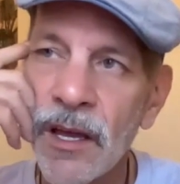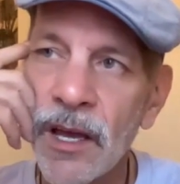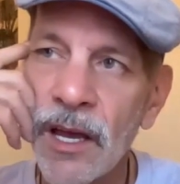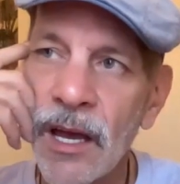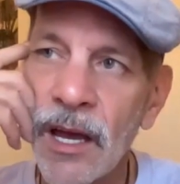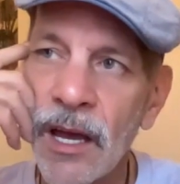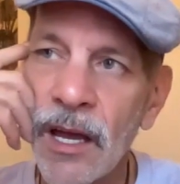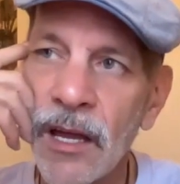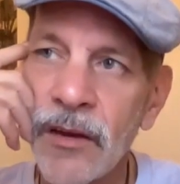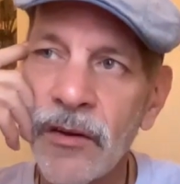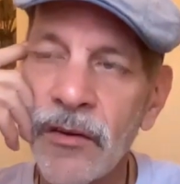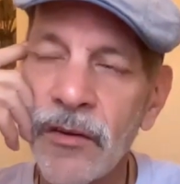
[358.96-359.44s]

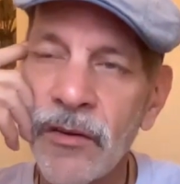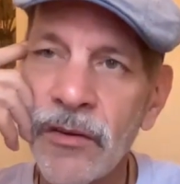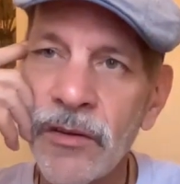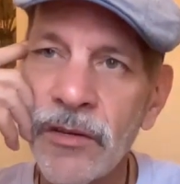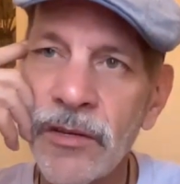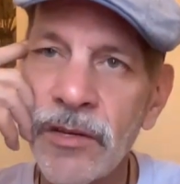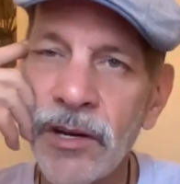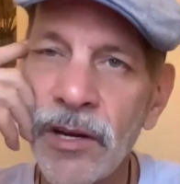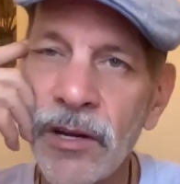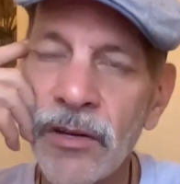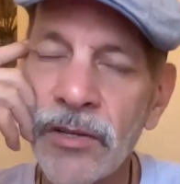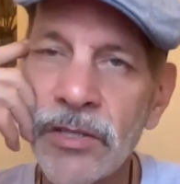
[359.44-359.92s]
And
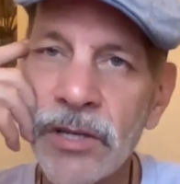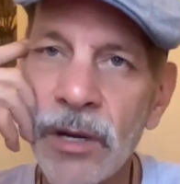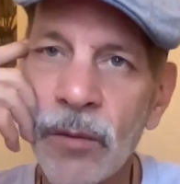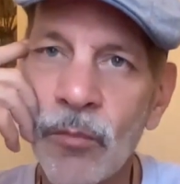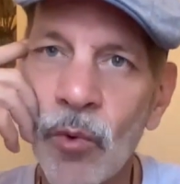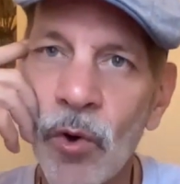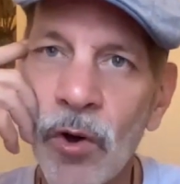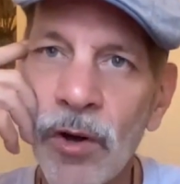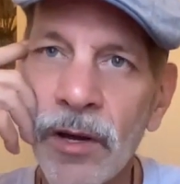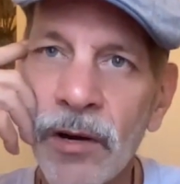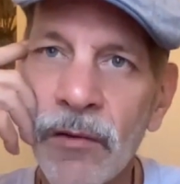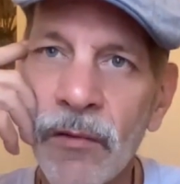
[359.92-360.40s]
so I'm
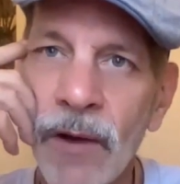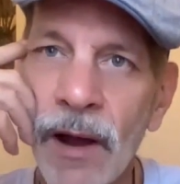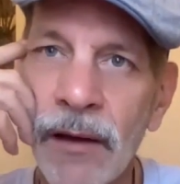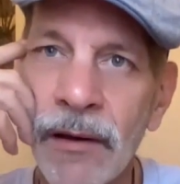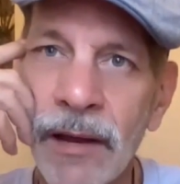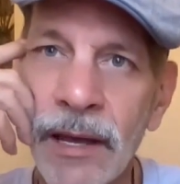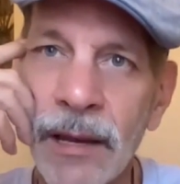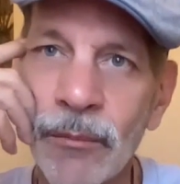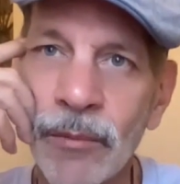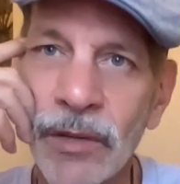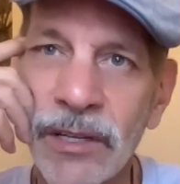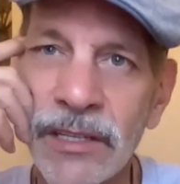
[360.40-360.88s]
walking
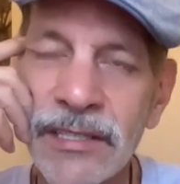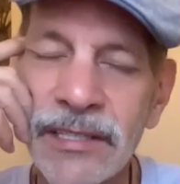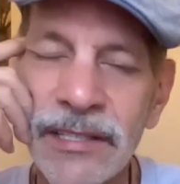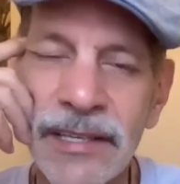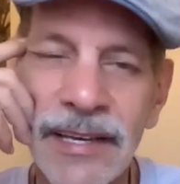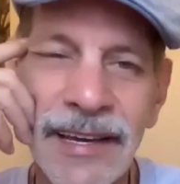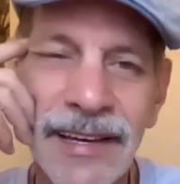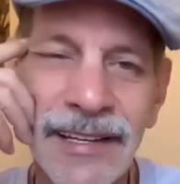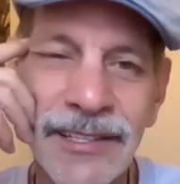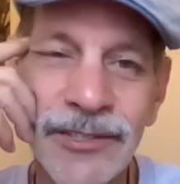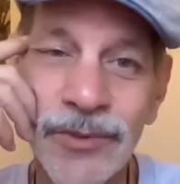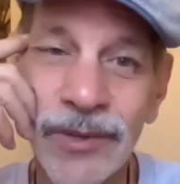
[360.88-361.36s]
around
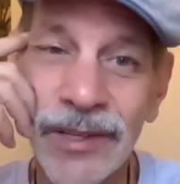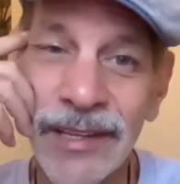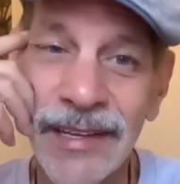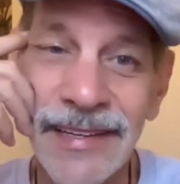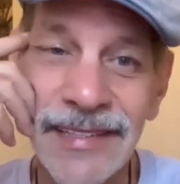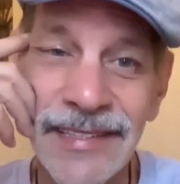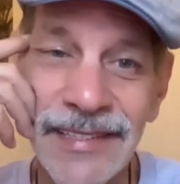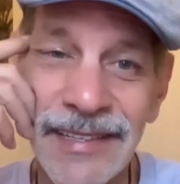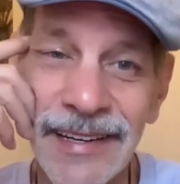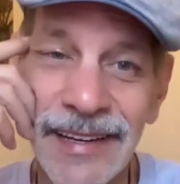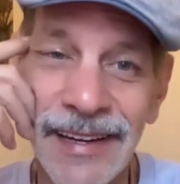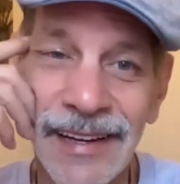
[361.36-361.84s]
aimlessly. It's really
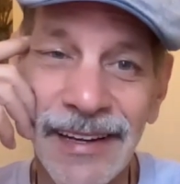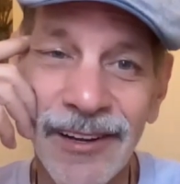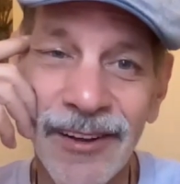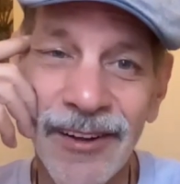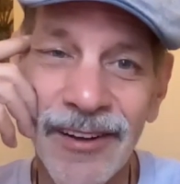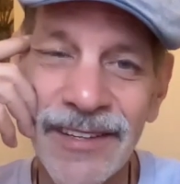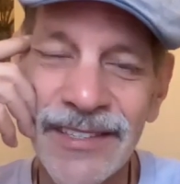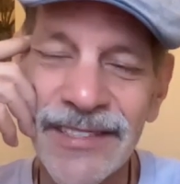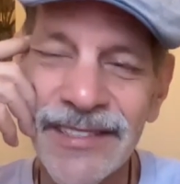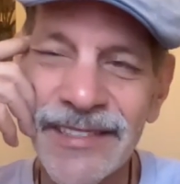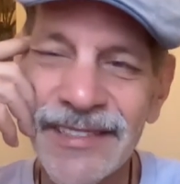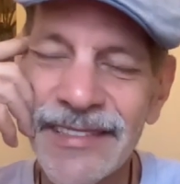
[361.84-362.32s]
easy to get
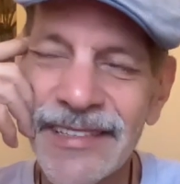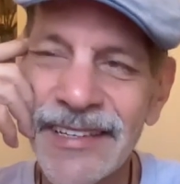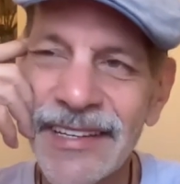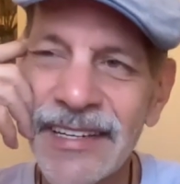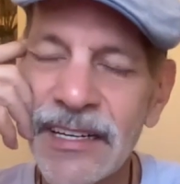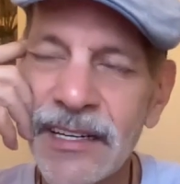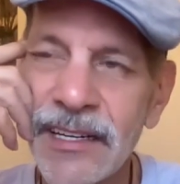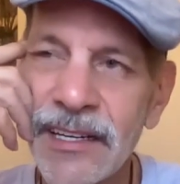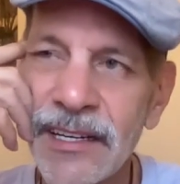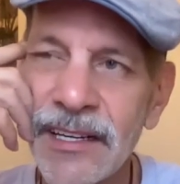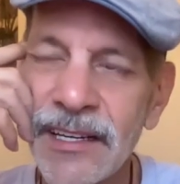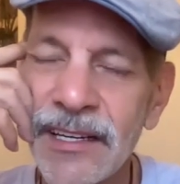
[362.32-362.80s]
lost.
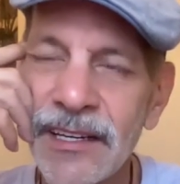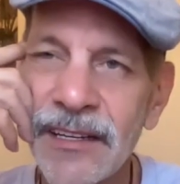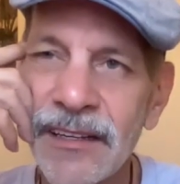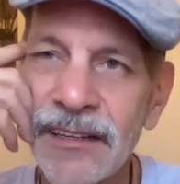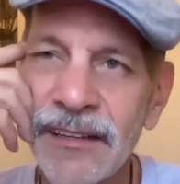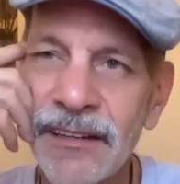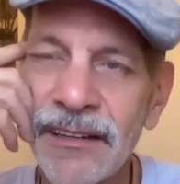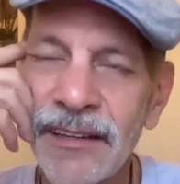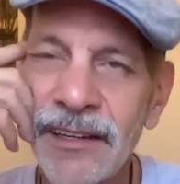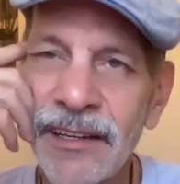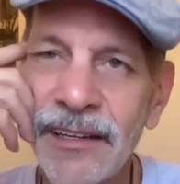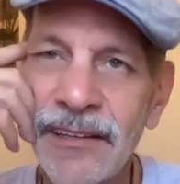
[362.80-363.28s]

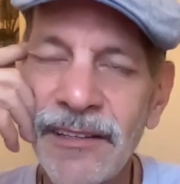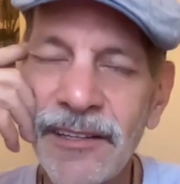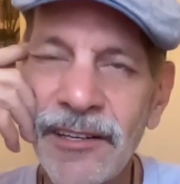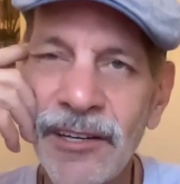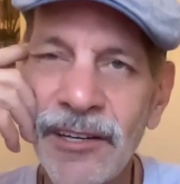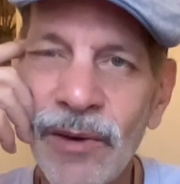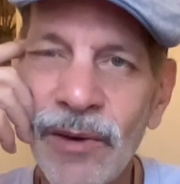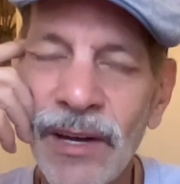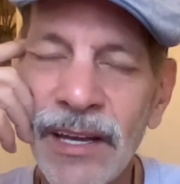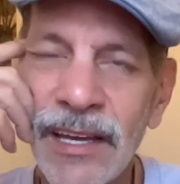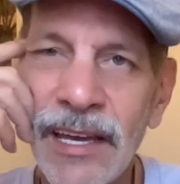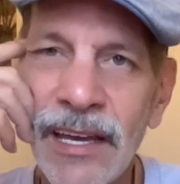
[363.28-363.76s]
And
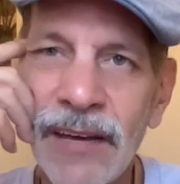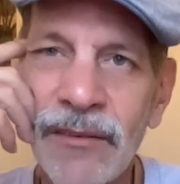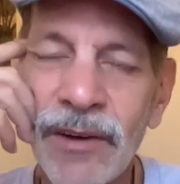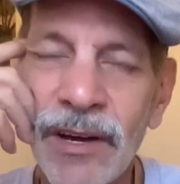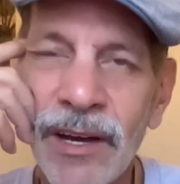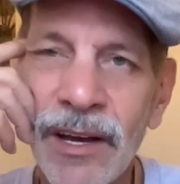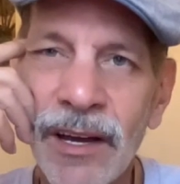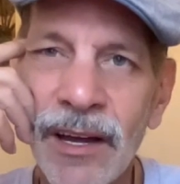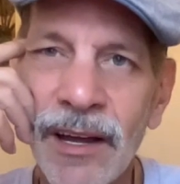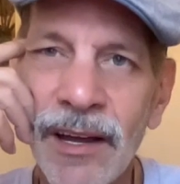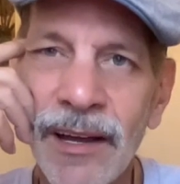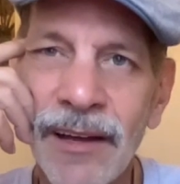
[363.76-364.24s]
I gave a
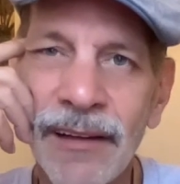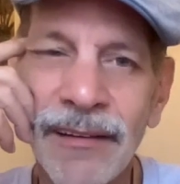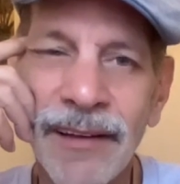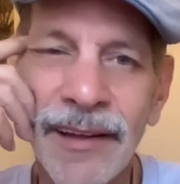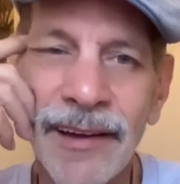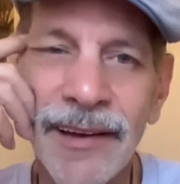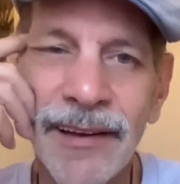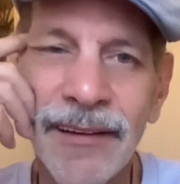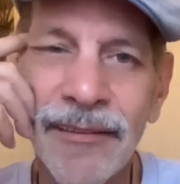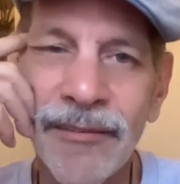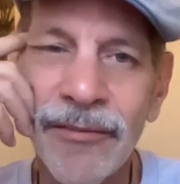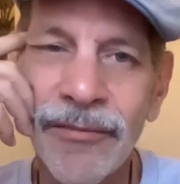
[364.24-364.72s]

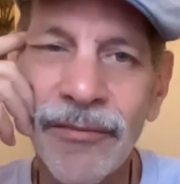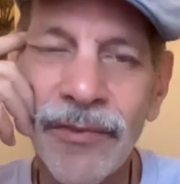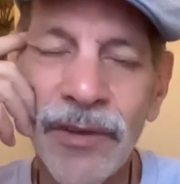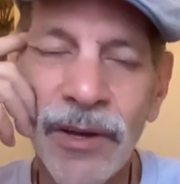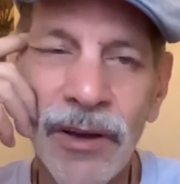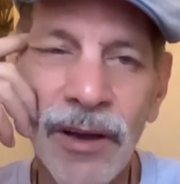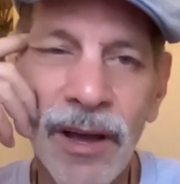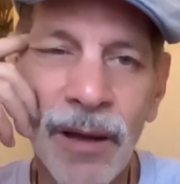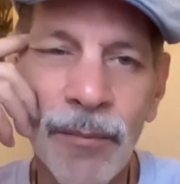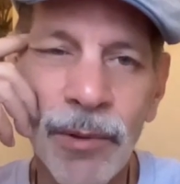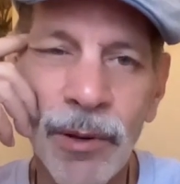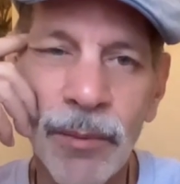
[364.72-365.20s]

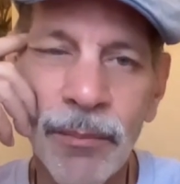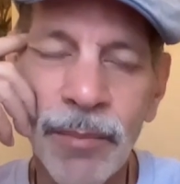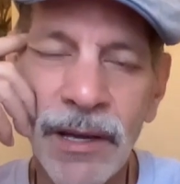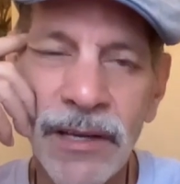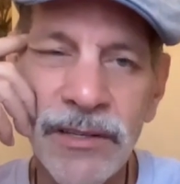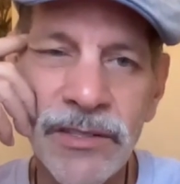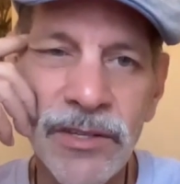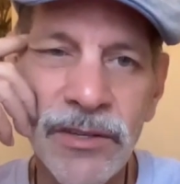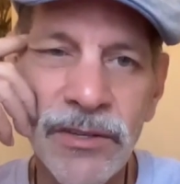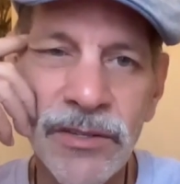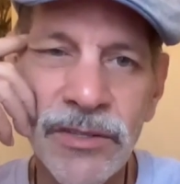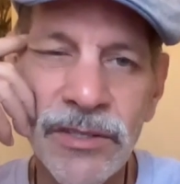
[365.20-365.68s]
couple of
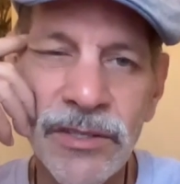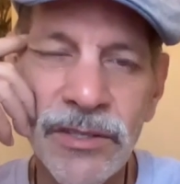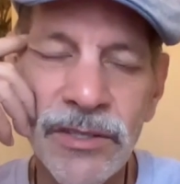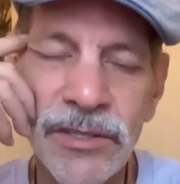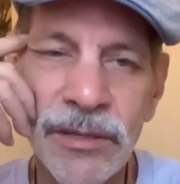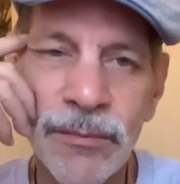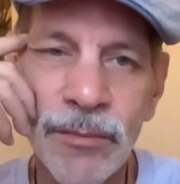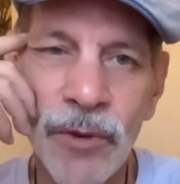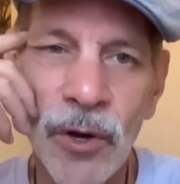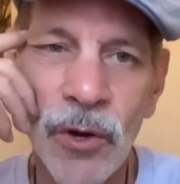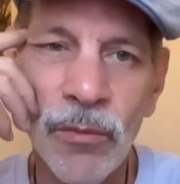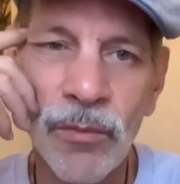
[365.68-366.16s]
pesos to
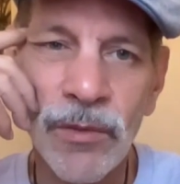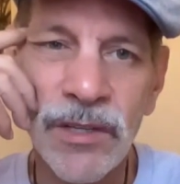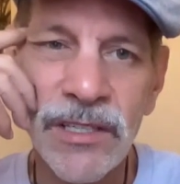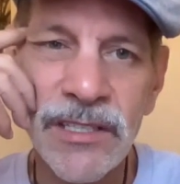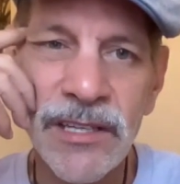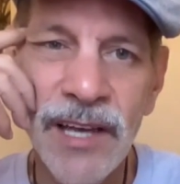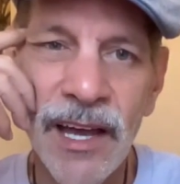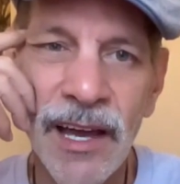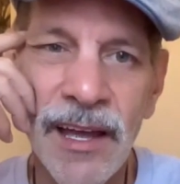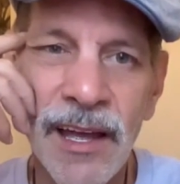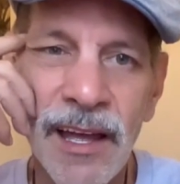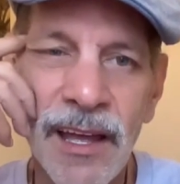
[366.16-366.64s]
some homeless
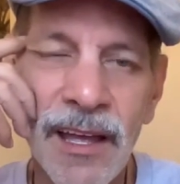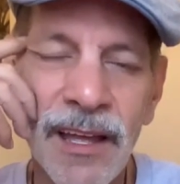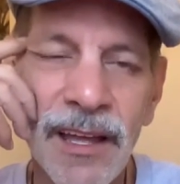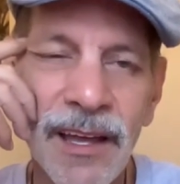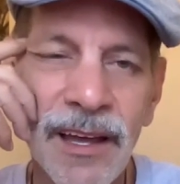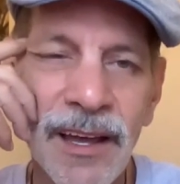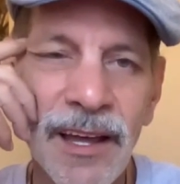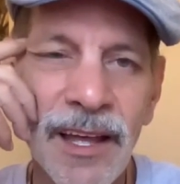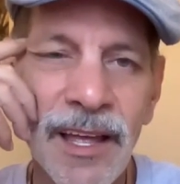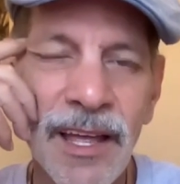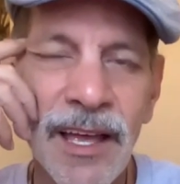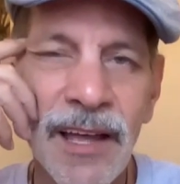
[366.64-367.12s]
guy,
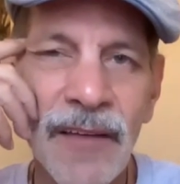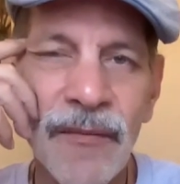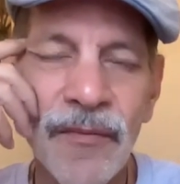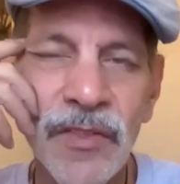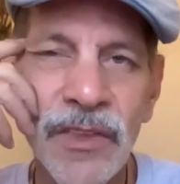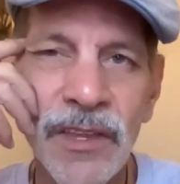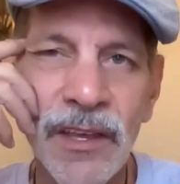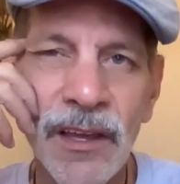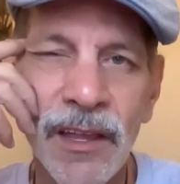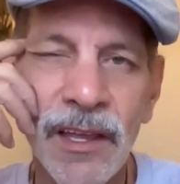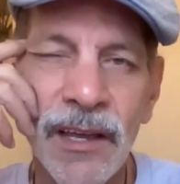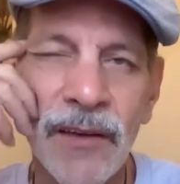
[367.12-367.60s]

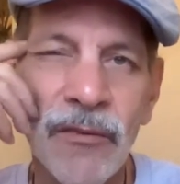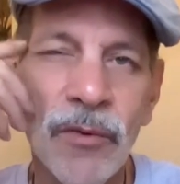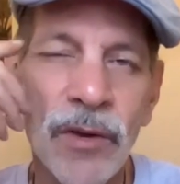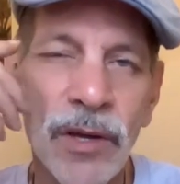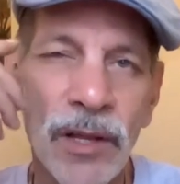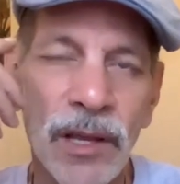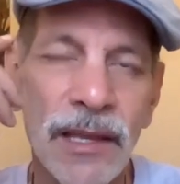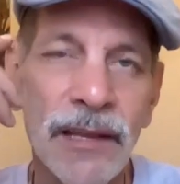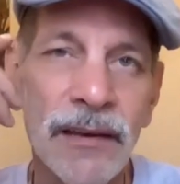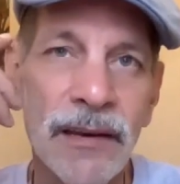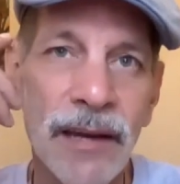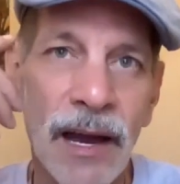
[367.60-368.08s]
like
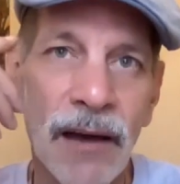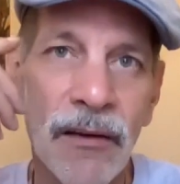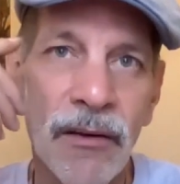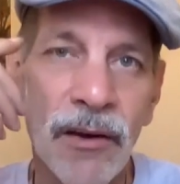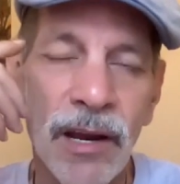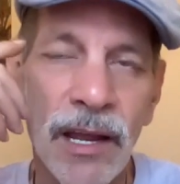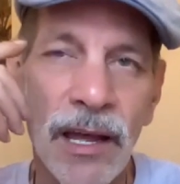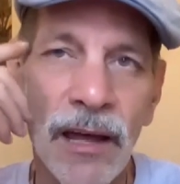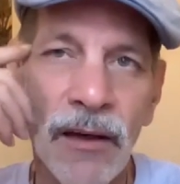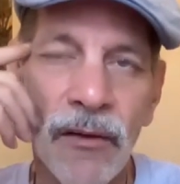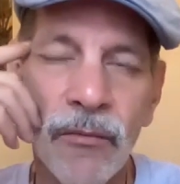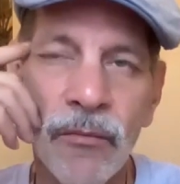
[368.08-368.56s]
really down
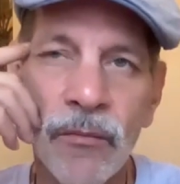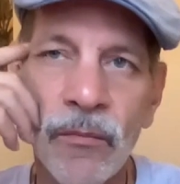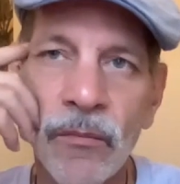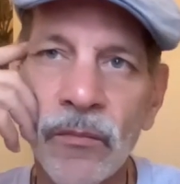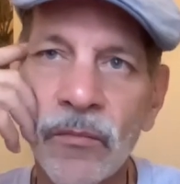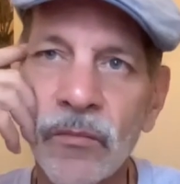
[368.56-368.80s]
and out.